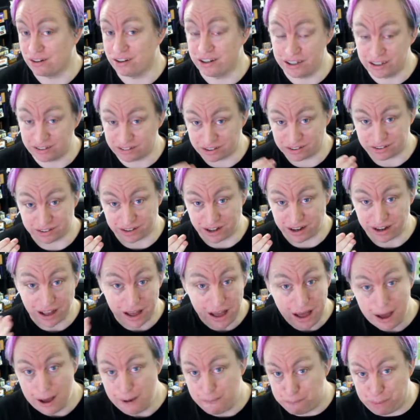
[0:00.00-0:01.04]
And it's just like
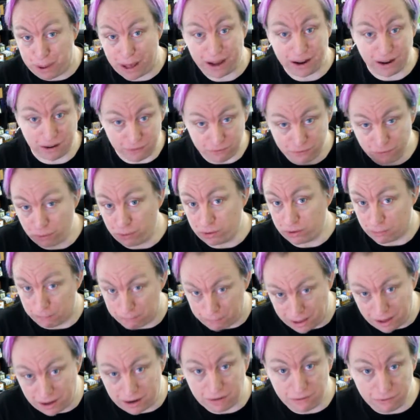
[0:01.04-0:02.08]
back and forth and
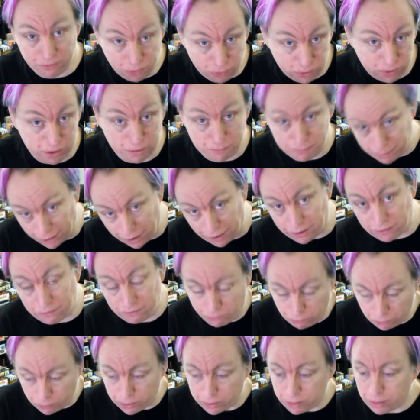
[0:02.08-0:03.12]
back and forth and back and
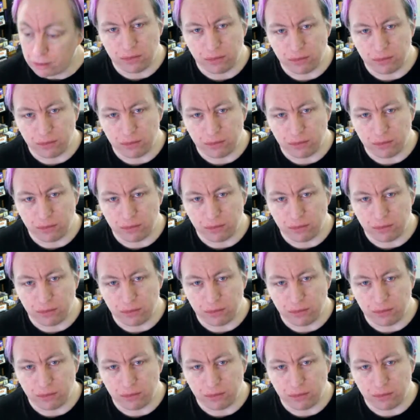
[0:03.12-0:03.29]
forth.